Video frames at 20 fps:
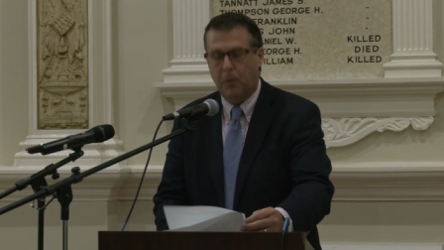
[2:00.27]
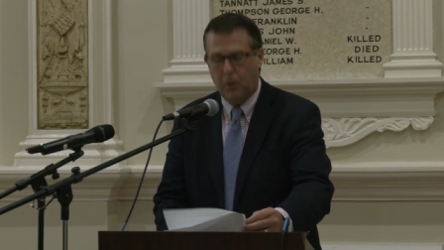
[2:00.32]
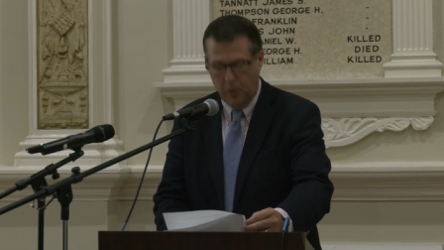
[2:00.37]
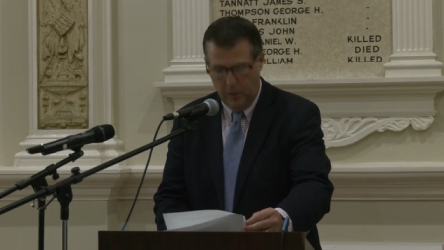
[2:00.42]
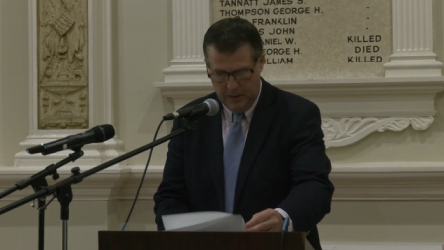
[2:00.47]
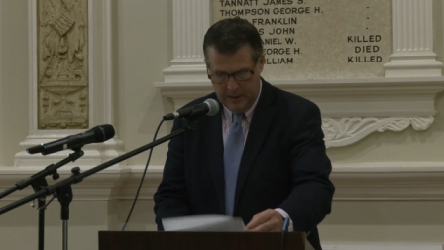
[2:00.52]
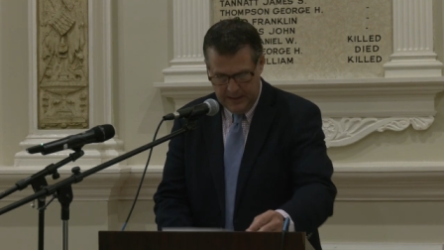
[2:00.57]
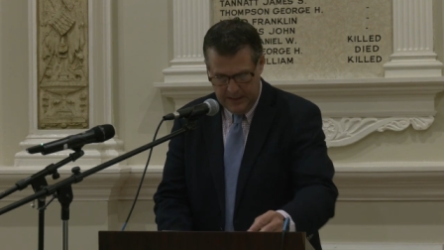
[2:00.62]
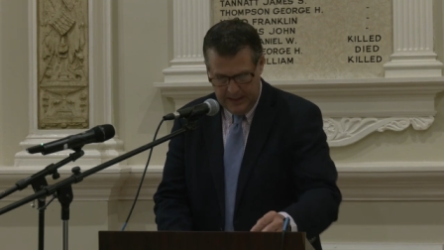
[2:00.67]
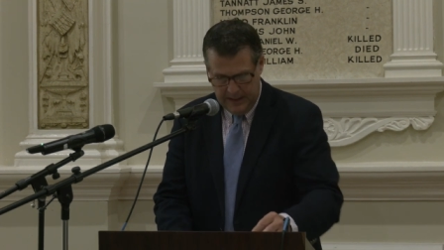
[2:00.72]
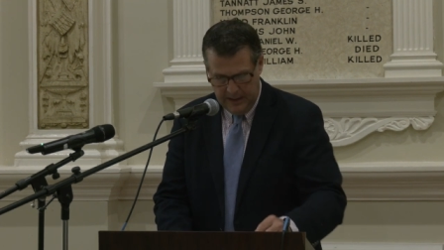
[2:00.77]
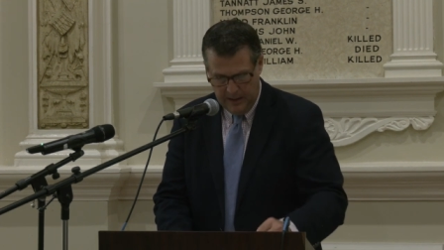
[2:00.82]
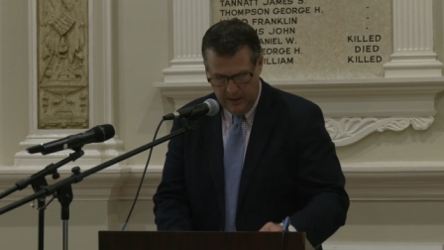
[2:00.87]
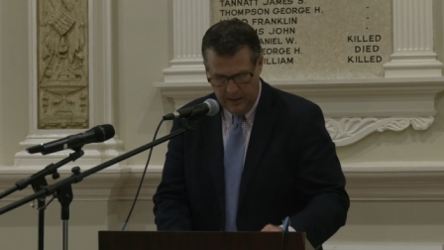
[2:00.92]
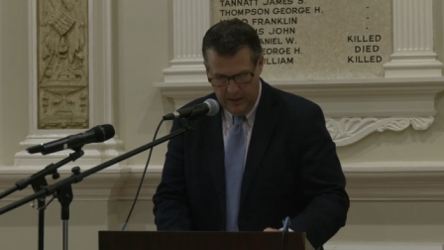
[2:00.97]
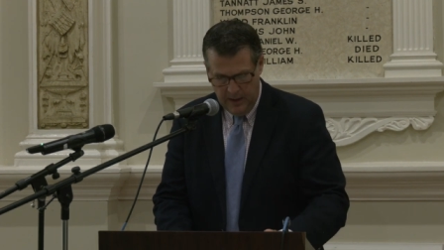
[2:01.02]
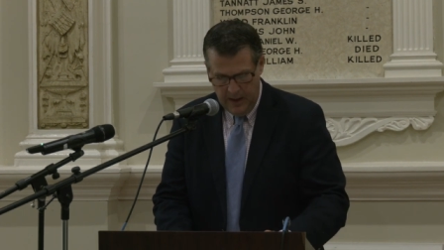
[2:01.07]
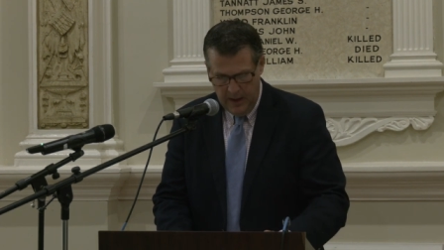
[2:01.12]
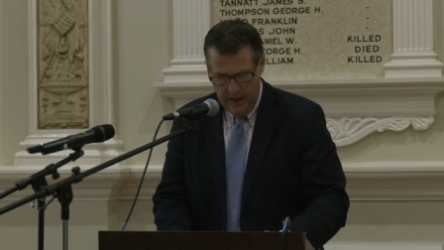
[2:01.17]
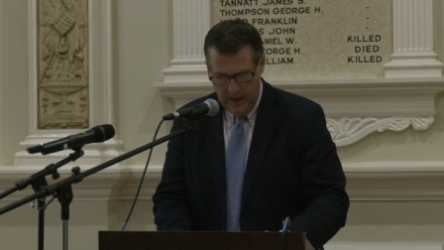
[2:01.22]
per year
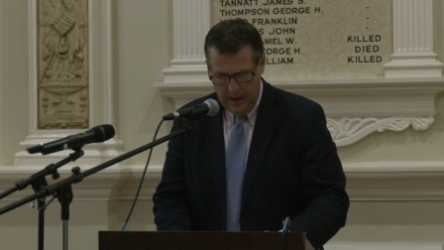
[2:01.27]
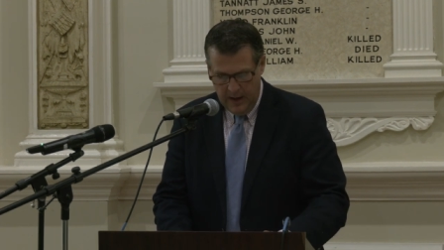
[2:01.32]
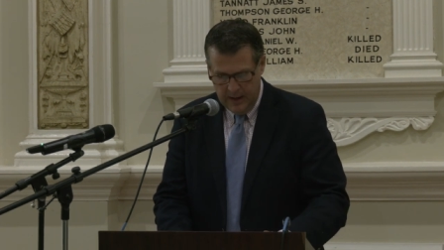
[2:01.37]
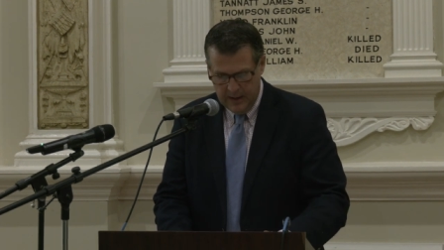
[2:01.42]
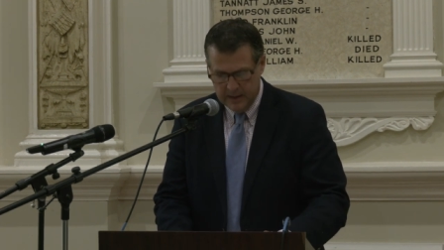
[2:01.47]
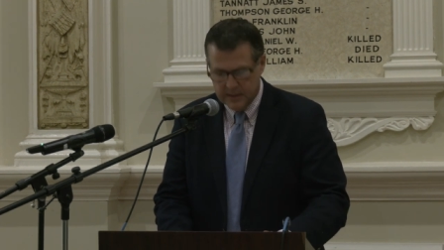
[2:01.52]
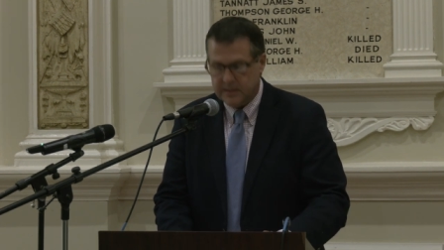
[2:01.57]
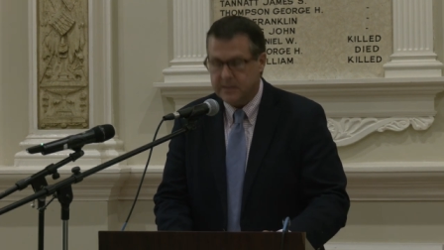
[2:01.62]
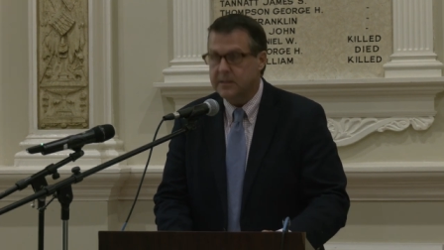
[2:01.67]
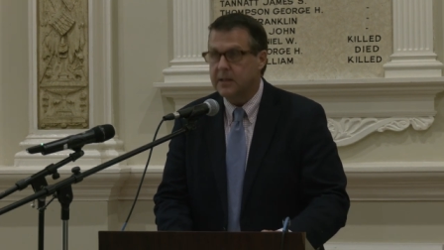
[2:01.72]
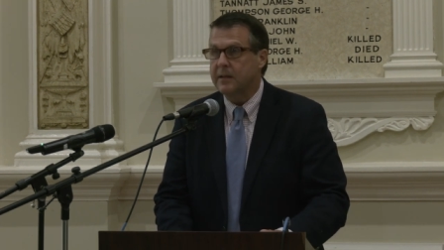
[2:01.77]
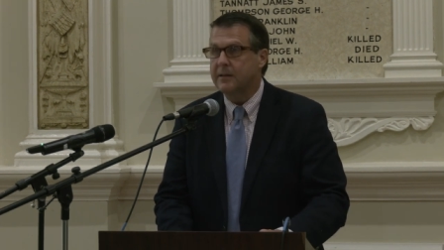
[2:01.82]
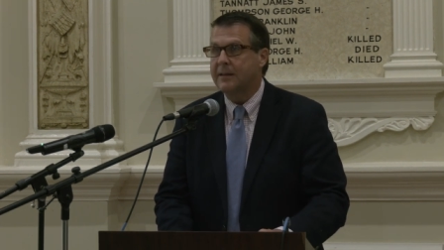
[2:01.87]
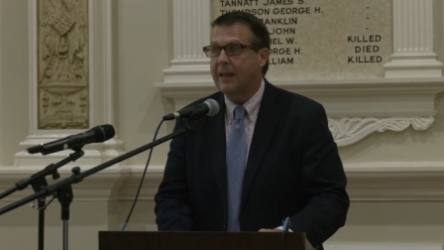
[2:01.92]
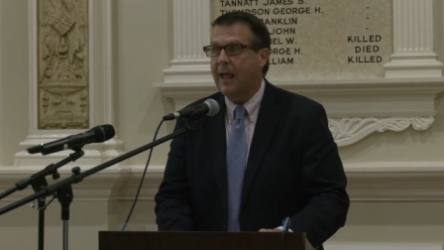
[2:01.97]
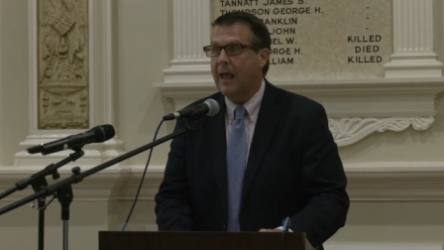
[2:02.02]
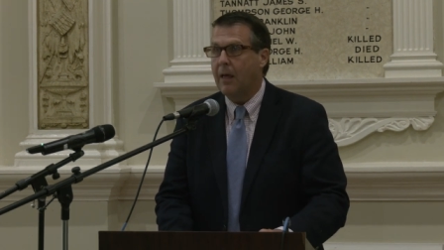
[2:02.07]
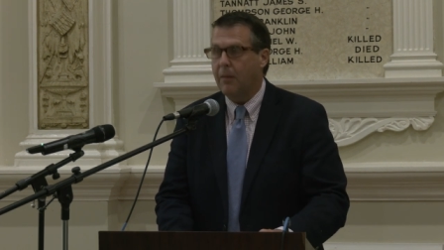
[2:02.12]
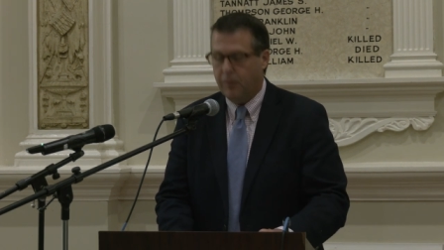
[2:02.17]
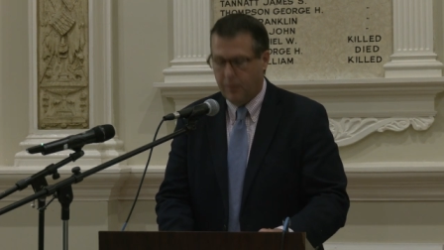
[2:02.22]
and is the
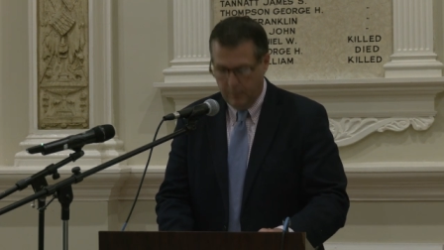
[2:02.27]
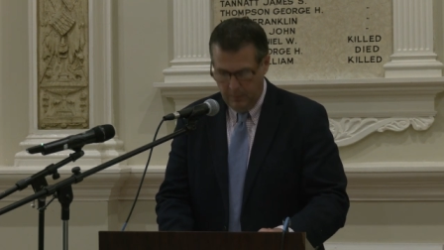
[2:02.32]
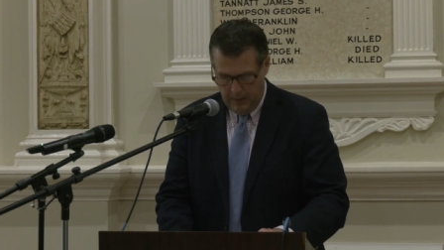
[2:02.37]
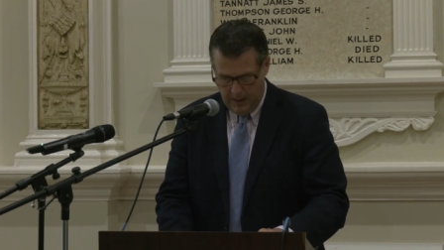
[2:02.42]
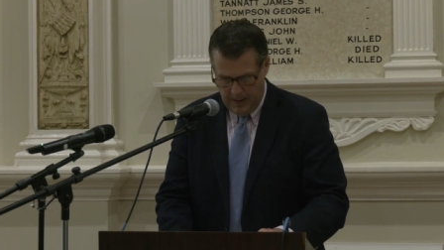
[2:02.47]
10th